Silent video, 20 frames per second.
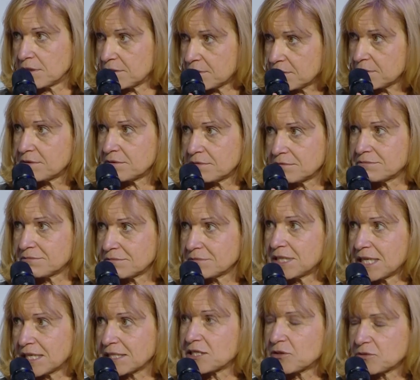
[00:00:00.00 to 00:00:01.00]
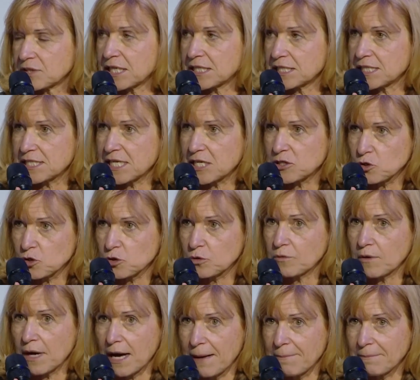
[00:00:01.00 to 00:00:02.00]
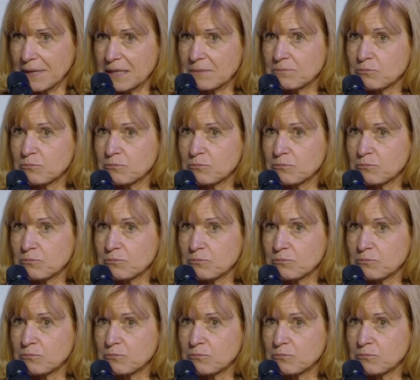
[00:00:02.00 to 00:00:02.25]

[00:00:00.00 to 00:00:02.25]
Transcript: an enhanced